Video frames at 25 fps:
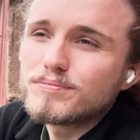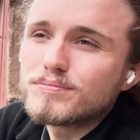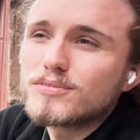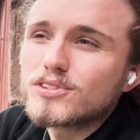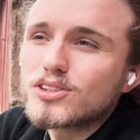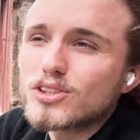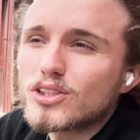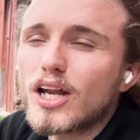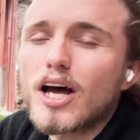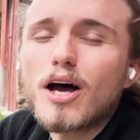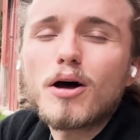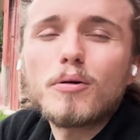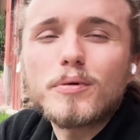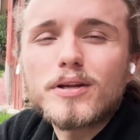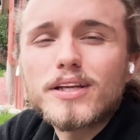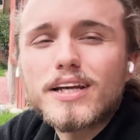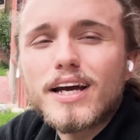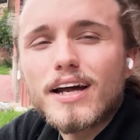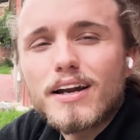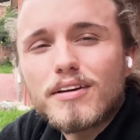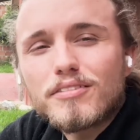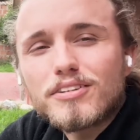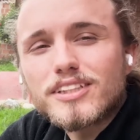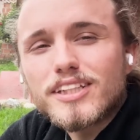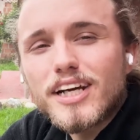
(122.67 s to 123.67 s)
So now I'm in
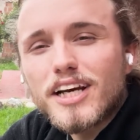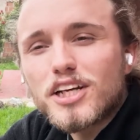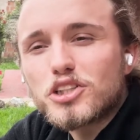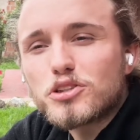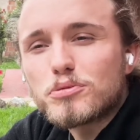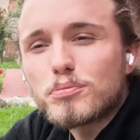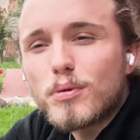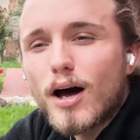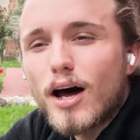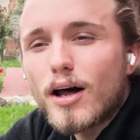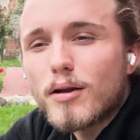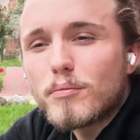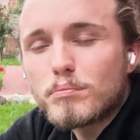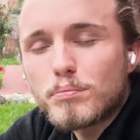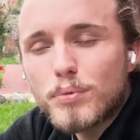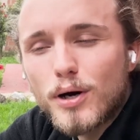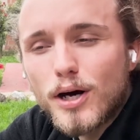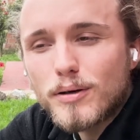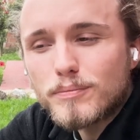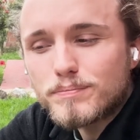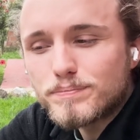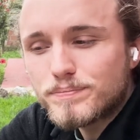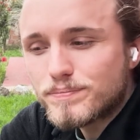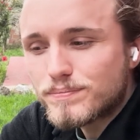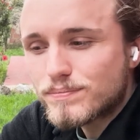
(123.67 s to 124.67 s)
kind of a tight spot.
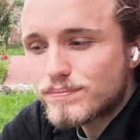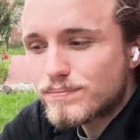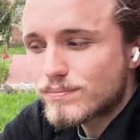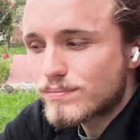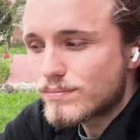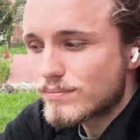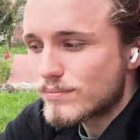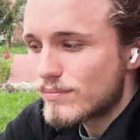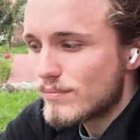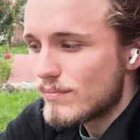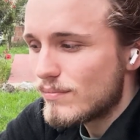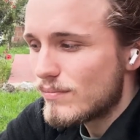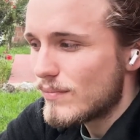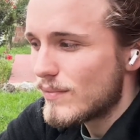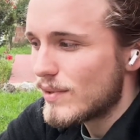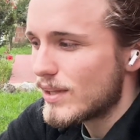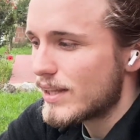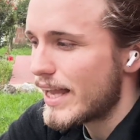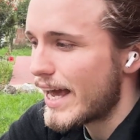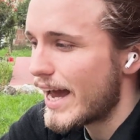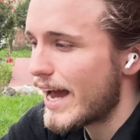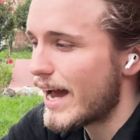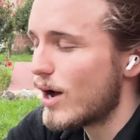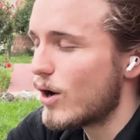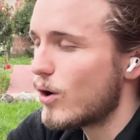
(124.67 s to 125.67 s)
But
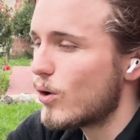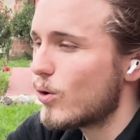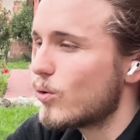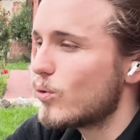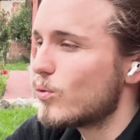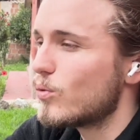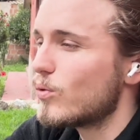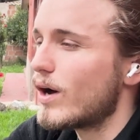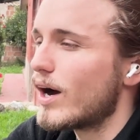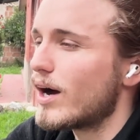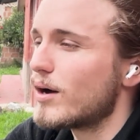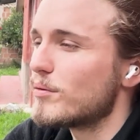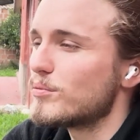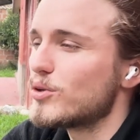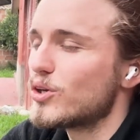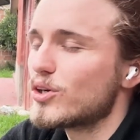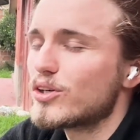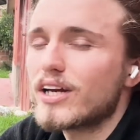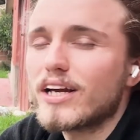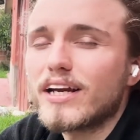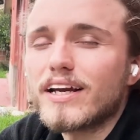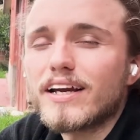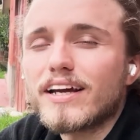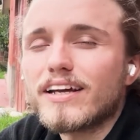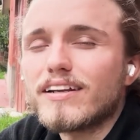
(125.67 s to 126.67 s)
now I'm
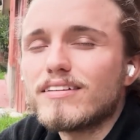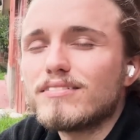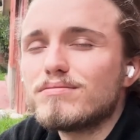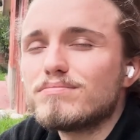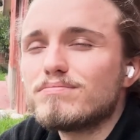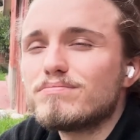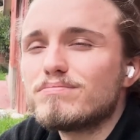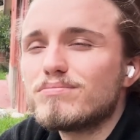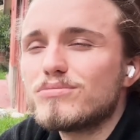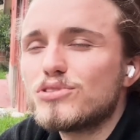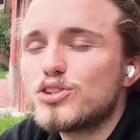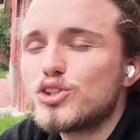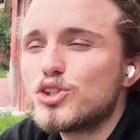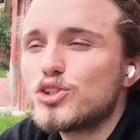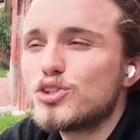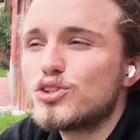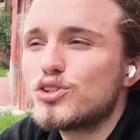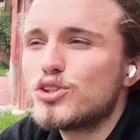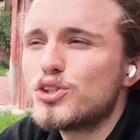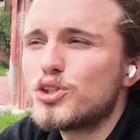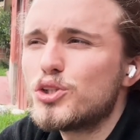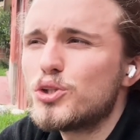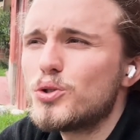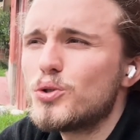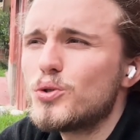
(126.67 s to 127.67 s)
looking at
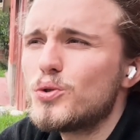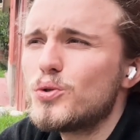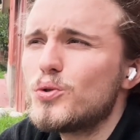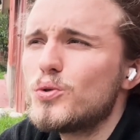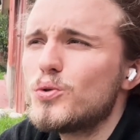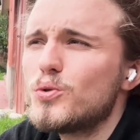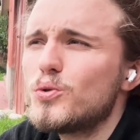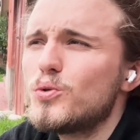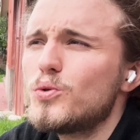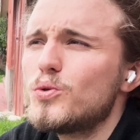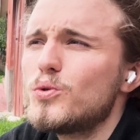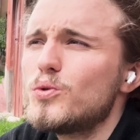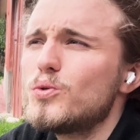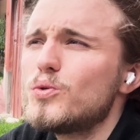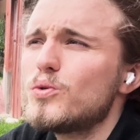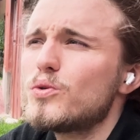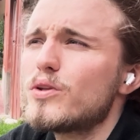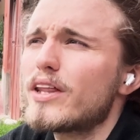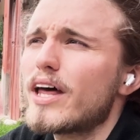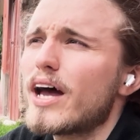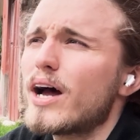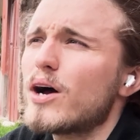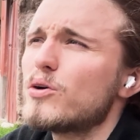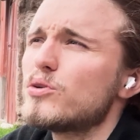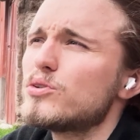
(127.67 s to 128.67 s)

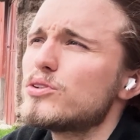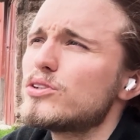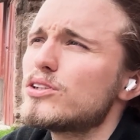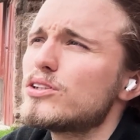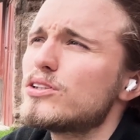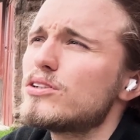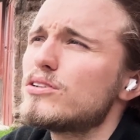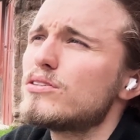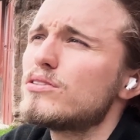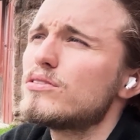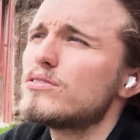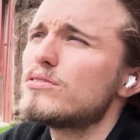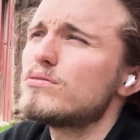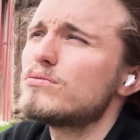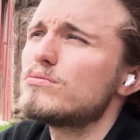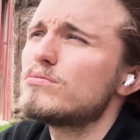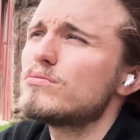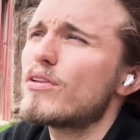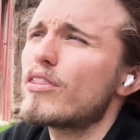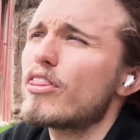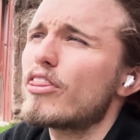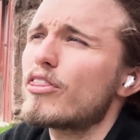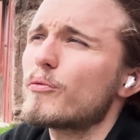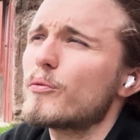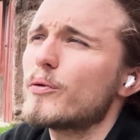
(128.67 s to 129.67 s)

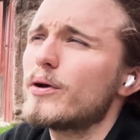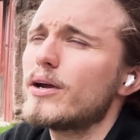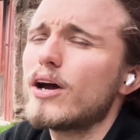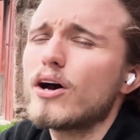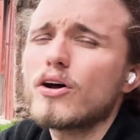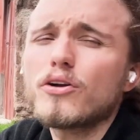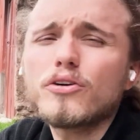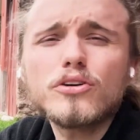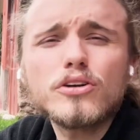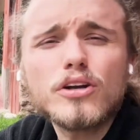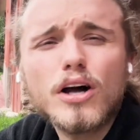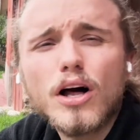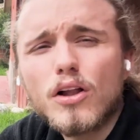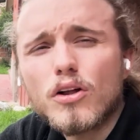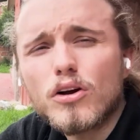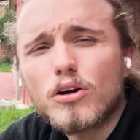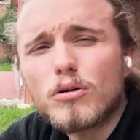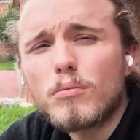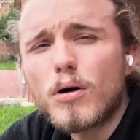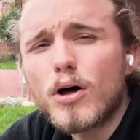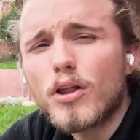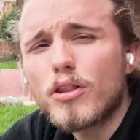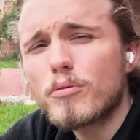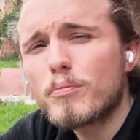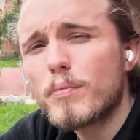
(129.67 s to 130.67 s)
$2,300 a
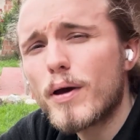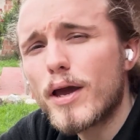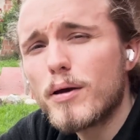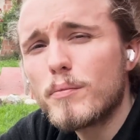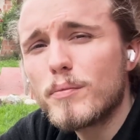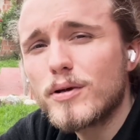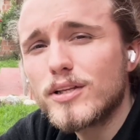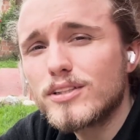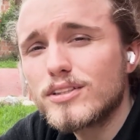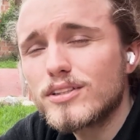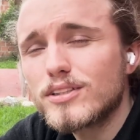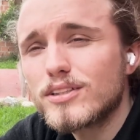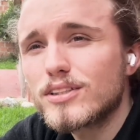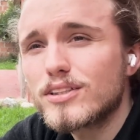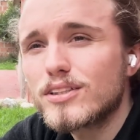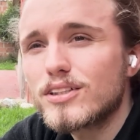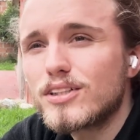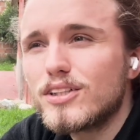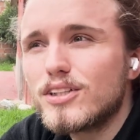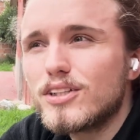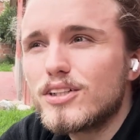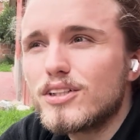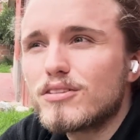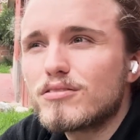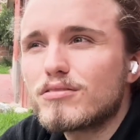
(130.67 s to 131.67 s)
month payments
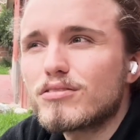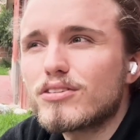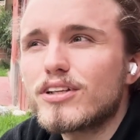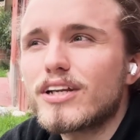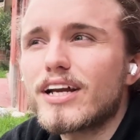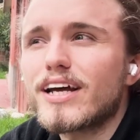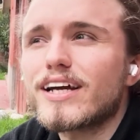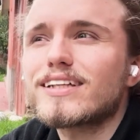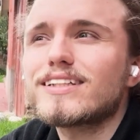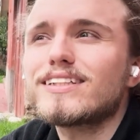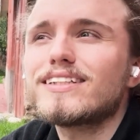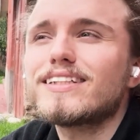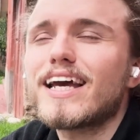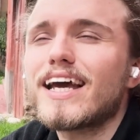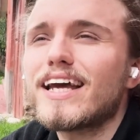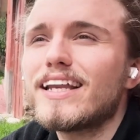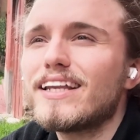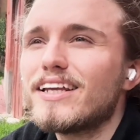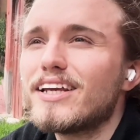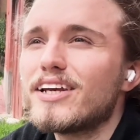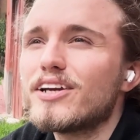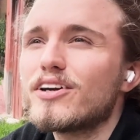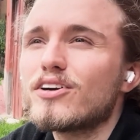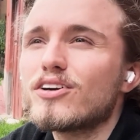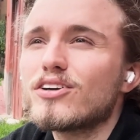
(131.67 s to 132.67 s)
for the next 10
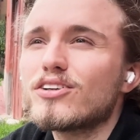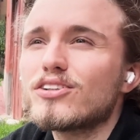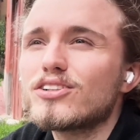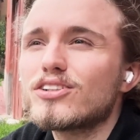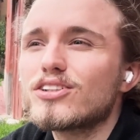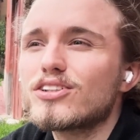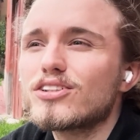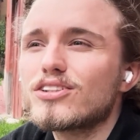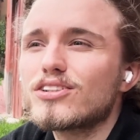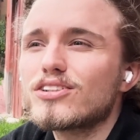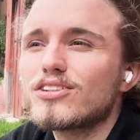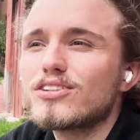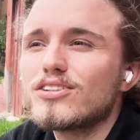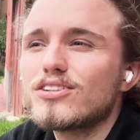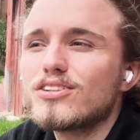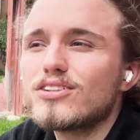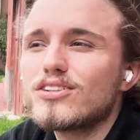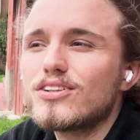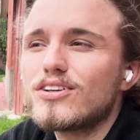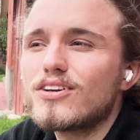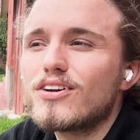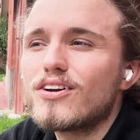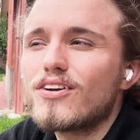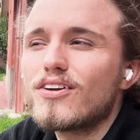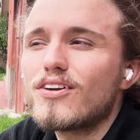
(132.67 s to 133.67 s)
years
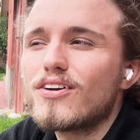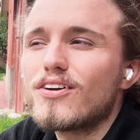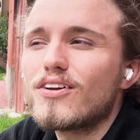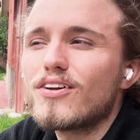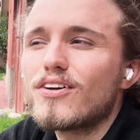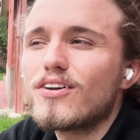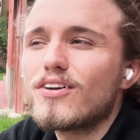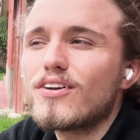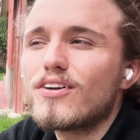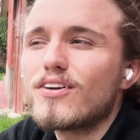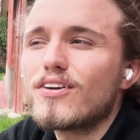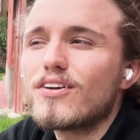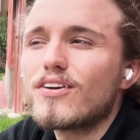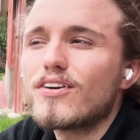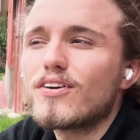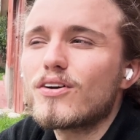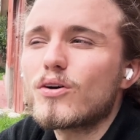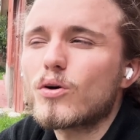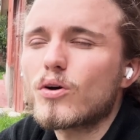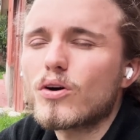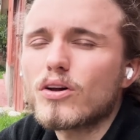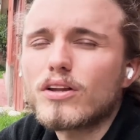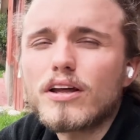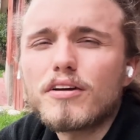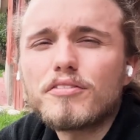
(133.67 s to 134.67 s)

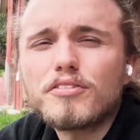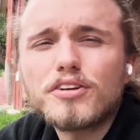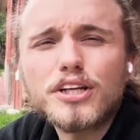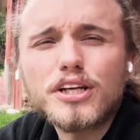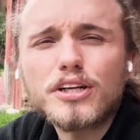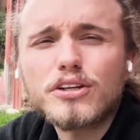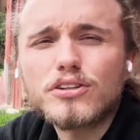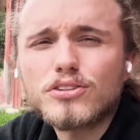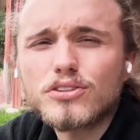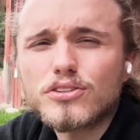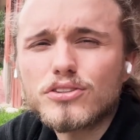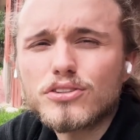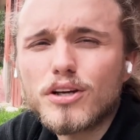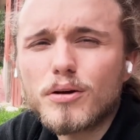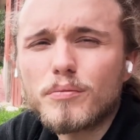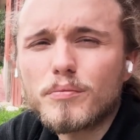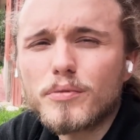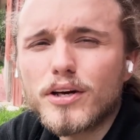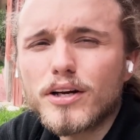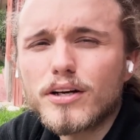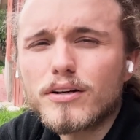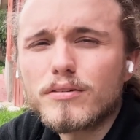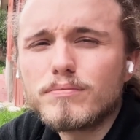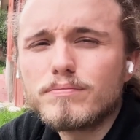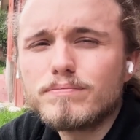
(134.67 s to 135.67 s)
or 11 years or
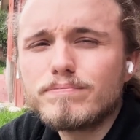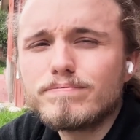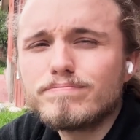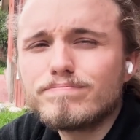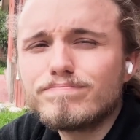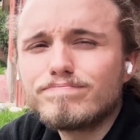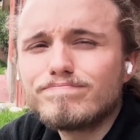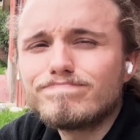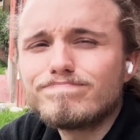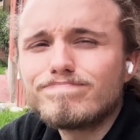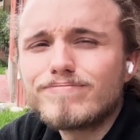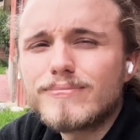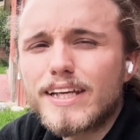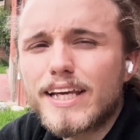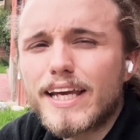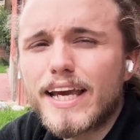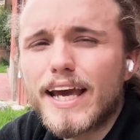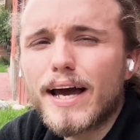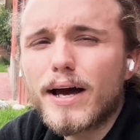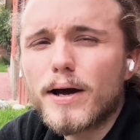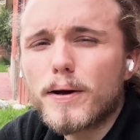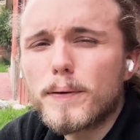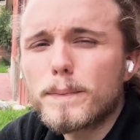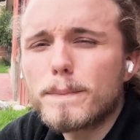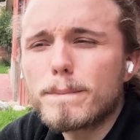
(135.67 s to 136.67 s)
something.
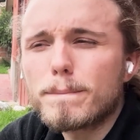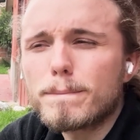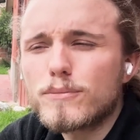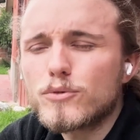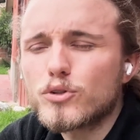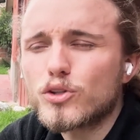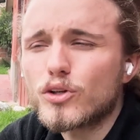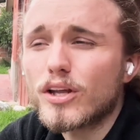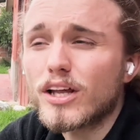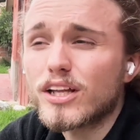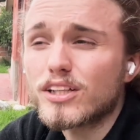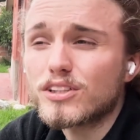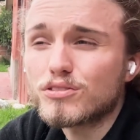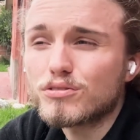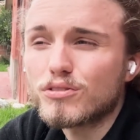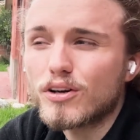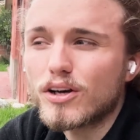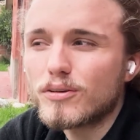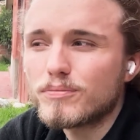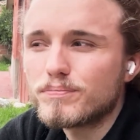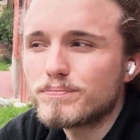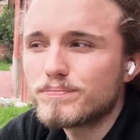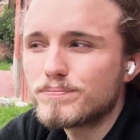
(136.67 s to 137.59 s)
Yeah, so that's fun.